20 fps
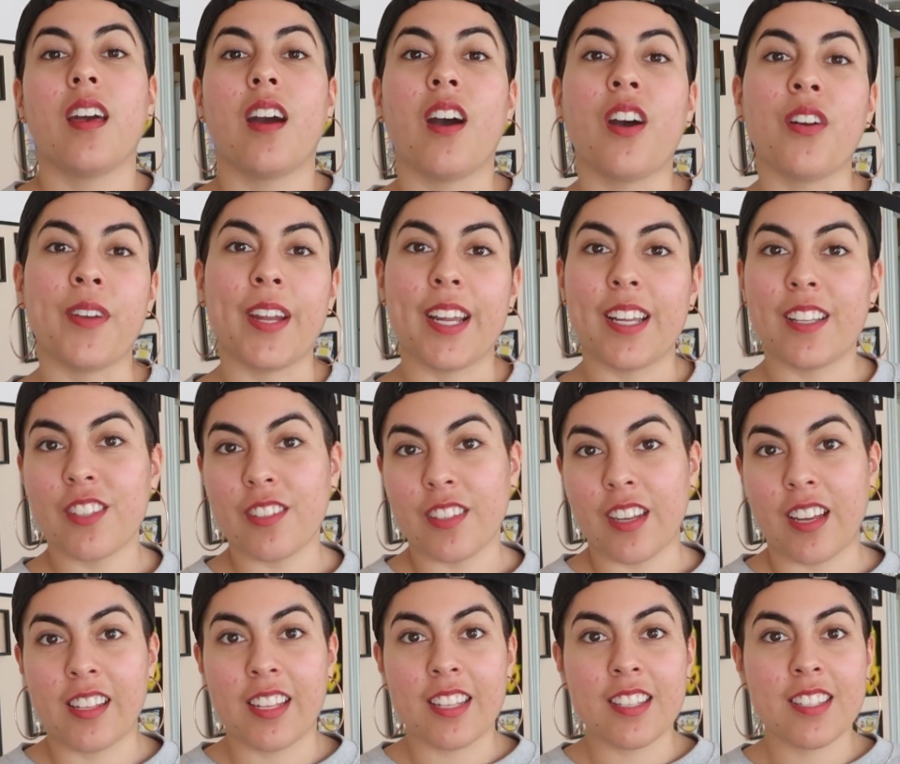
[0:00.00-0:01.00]
All right, so
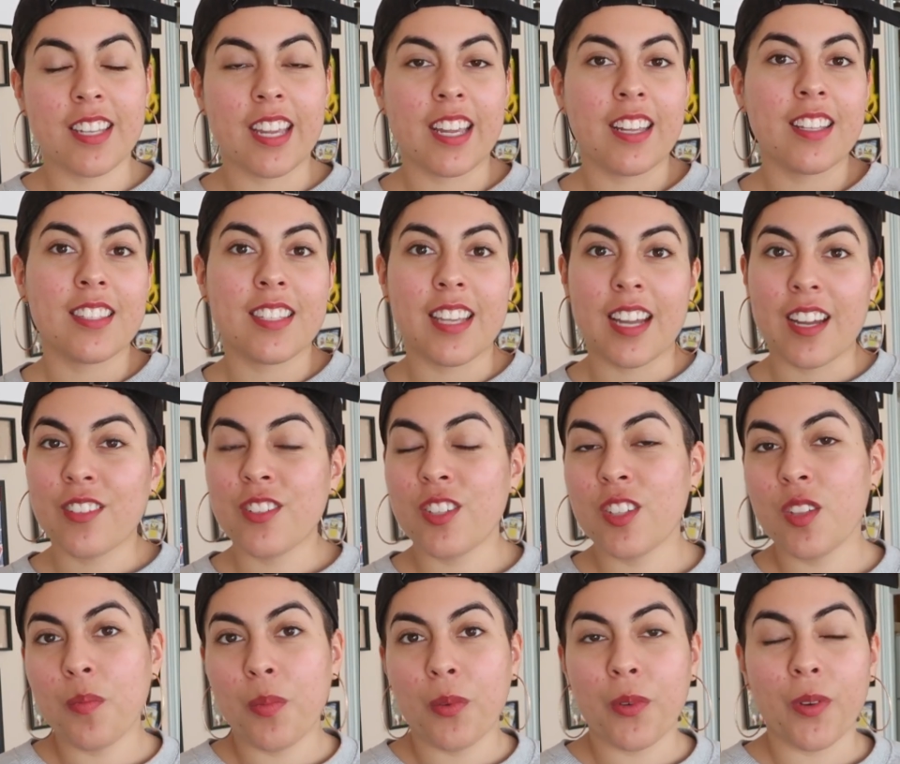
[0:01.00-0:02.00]
now let's get down to
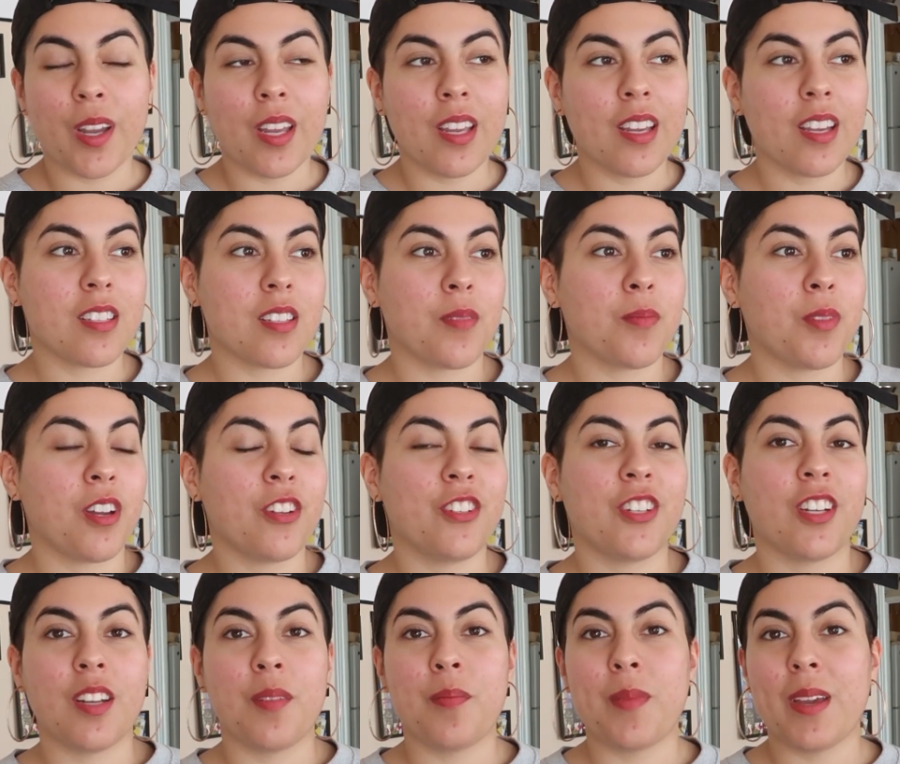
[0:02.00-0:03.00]
the point, because I'm not
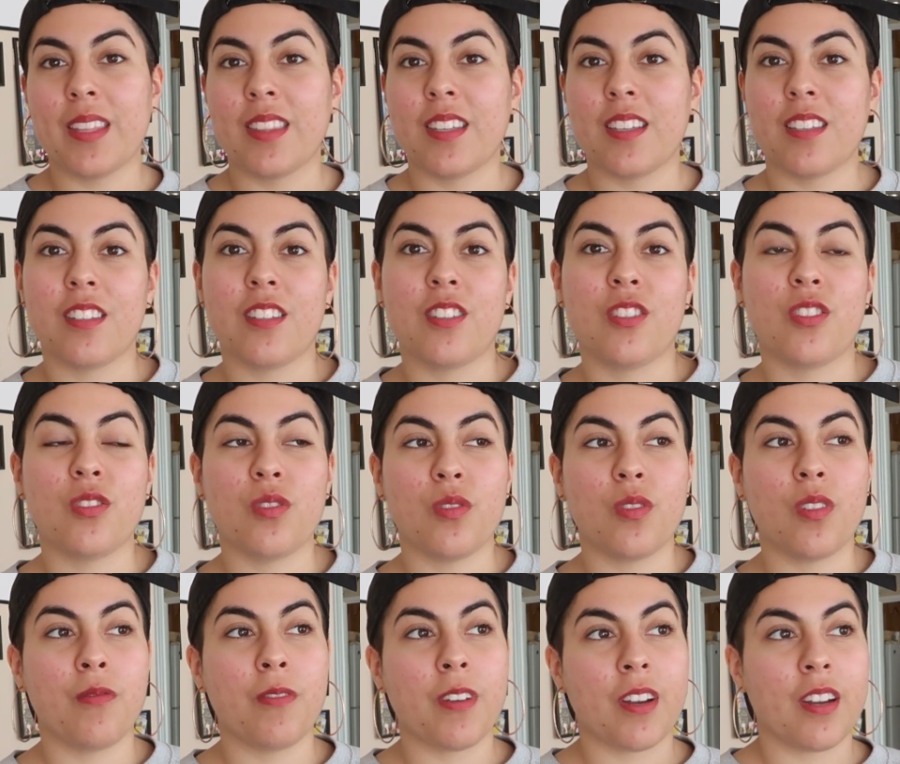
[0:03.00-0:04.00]
trying to make this
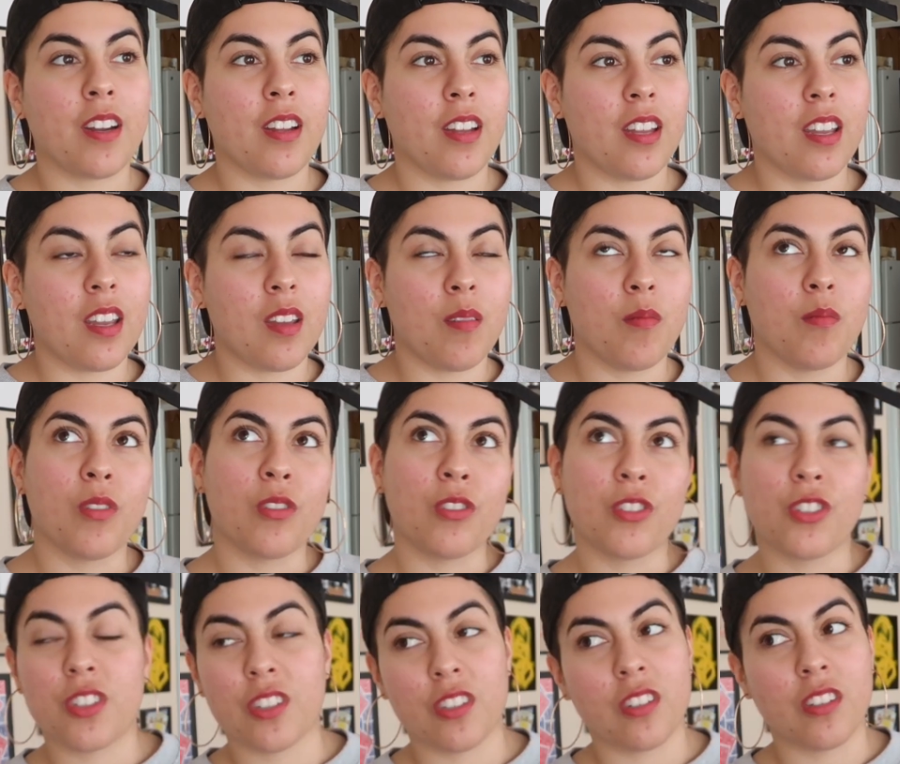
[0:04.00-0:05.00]
into a very
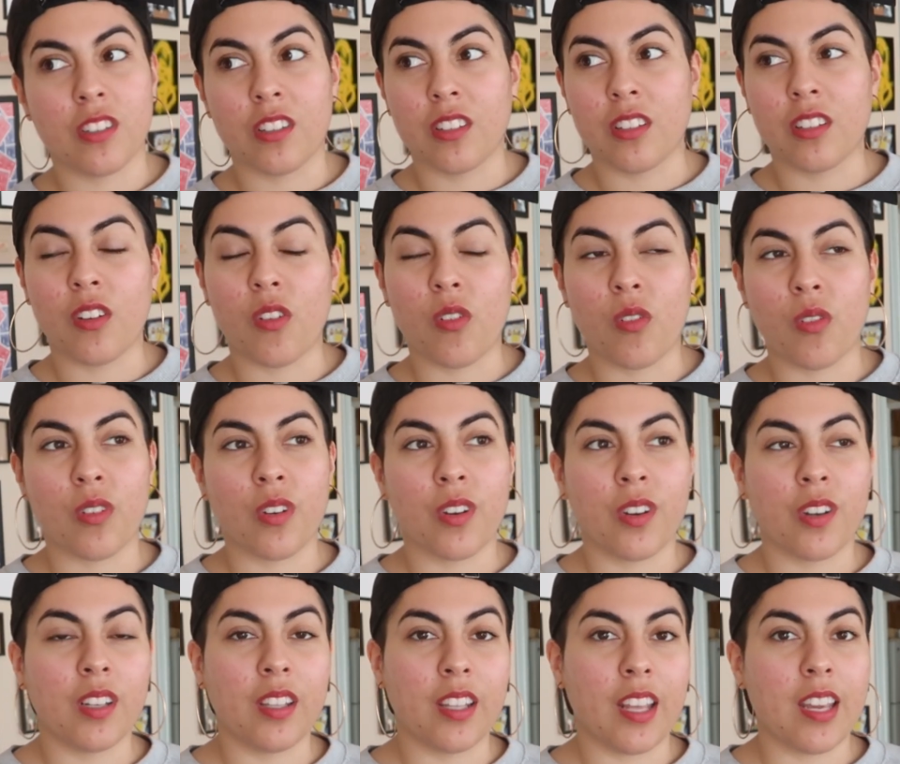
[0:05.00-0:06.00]
emotional
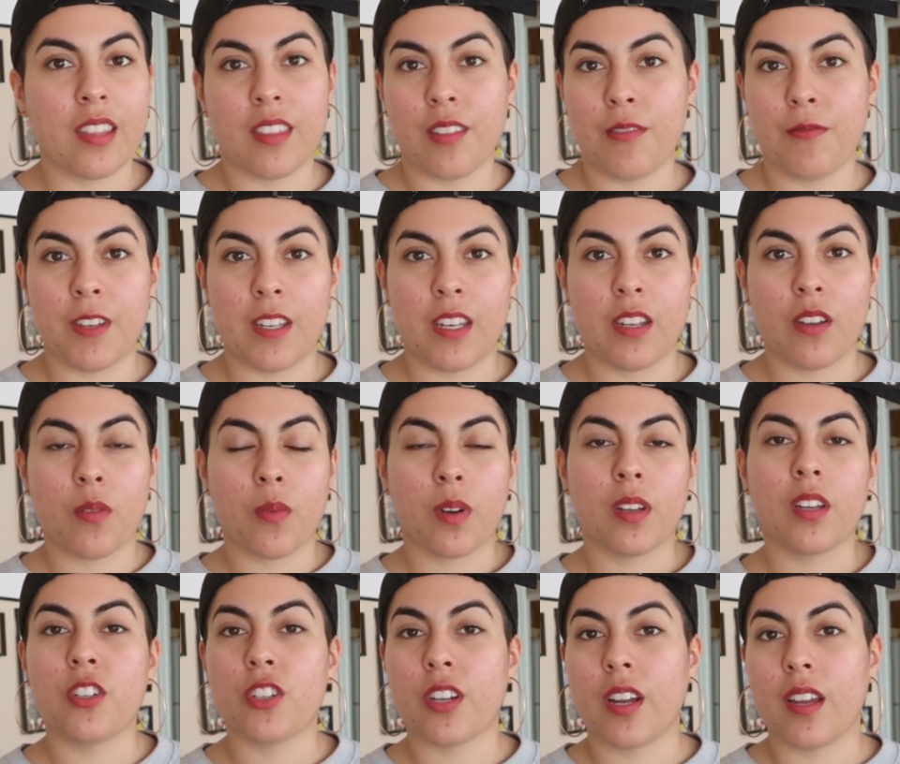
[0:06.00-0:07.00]
or lengthy video. I
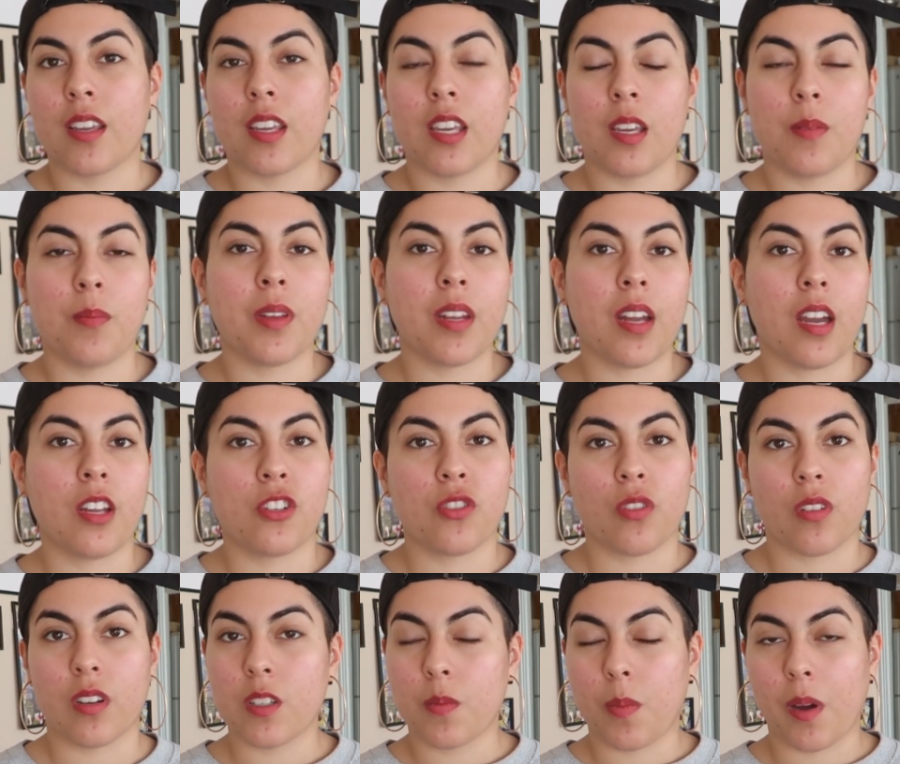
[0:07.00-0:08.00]
want to try and keep it as
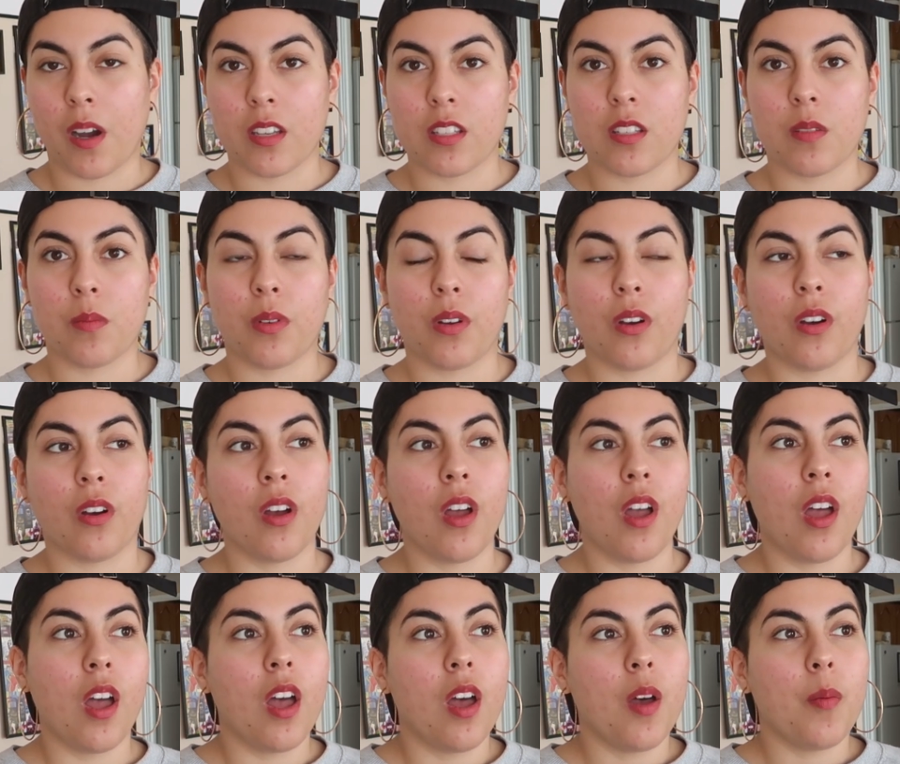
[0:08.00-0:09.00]
short as possible.
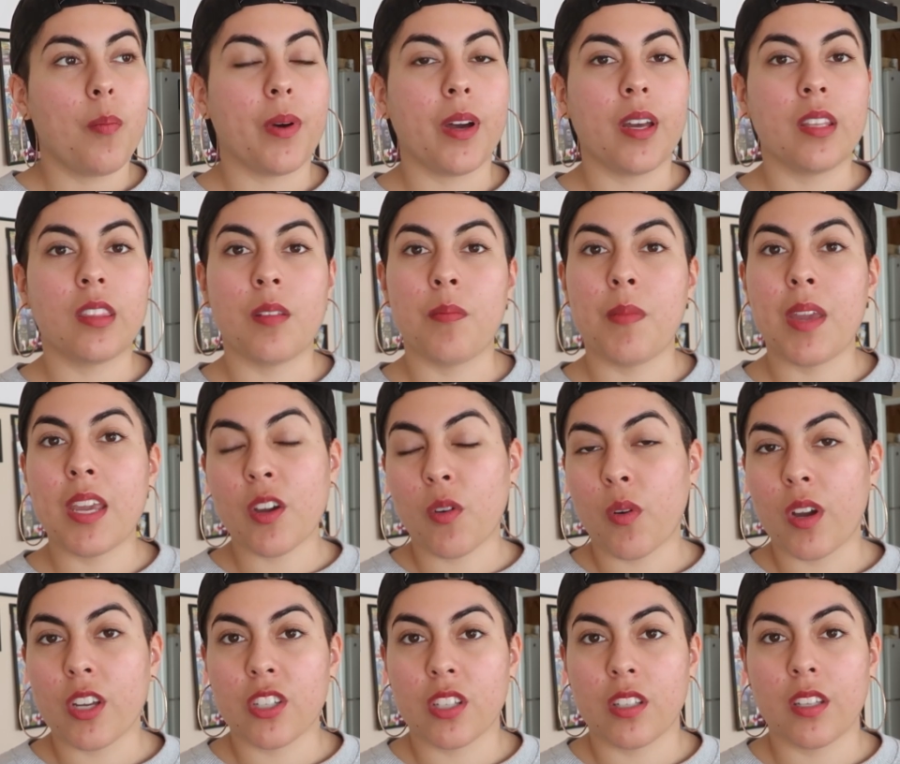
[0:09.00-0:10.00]
But the main
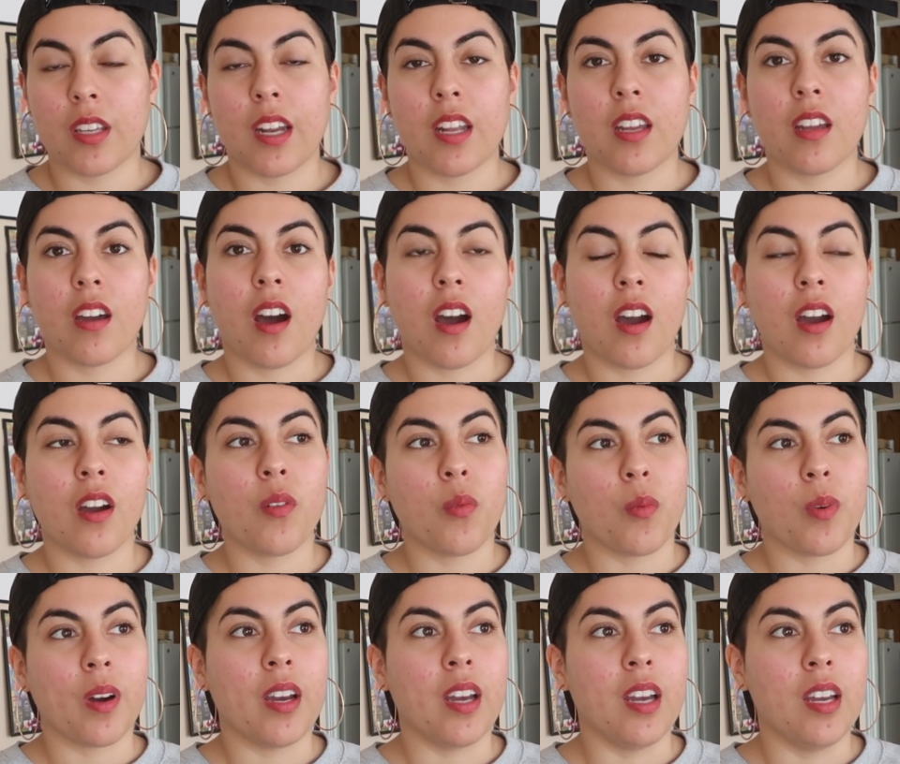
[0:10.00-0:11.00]
question that I got
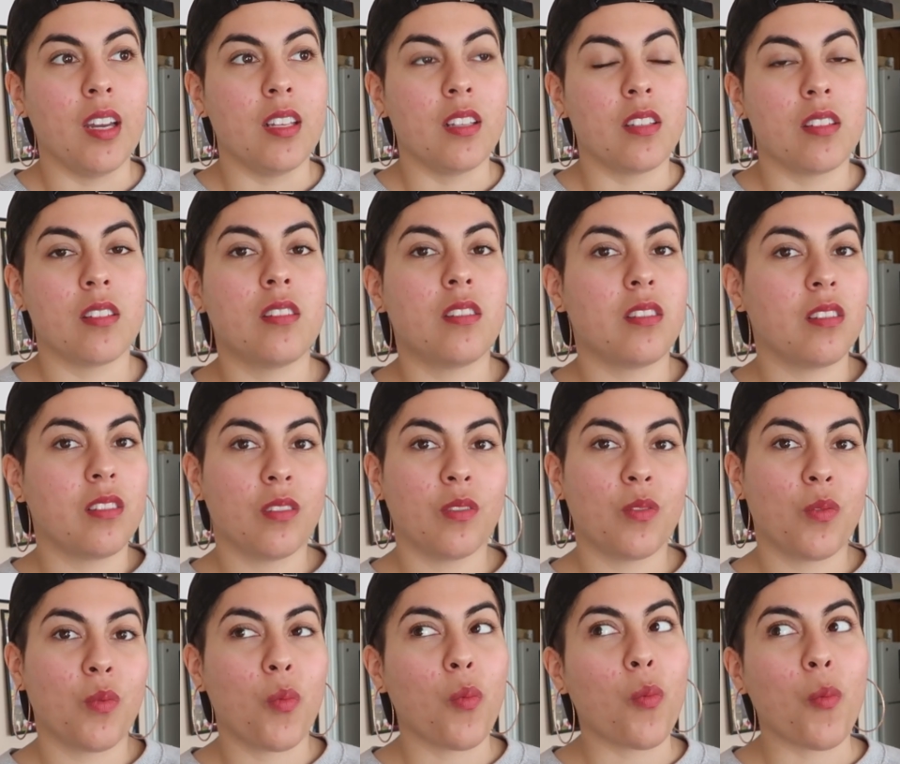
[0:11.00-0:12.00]
was,
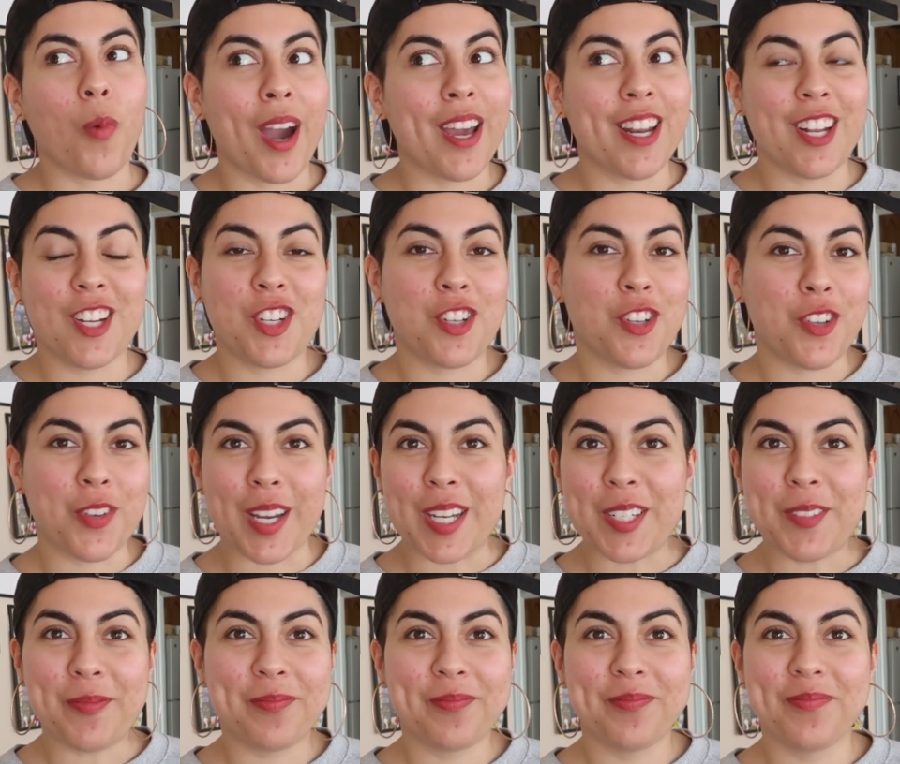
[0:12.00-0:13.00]
why did you do
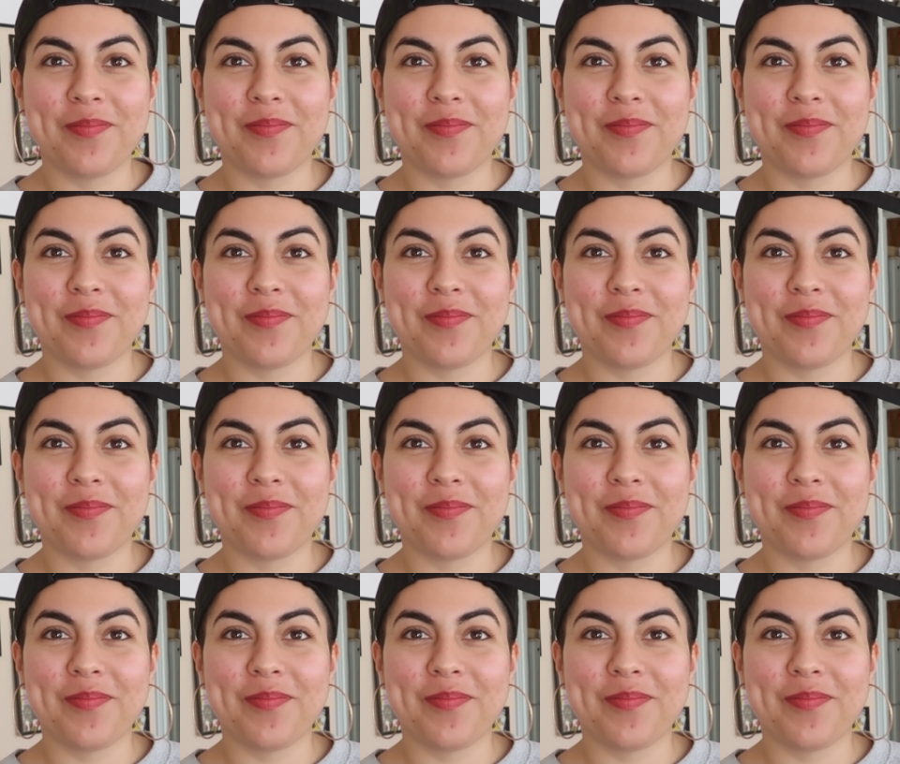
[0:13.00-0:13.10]
it?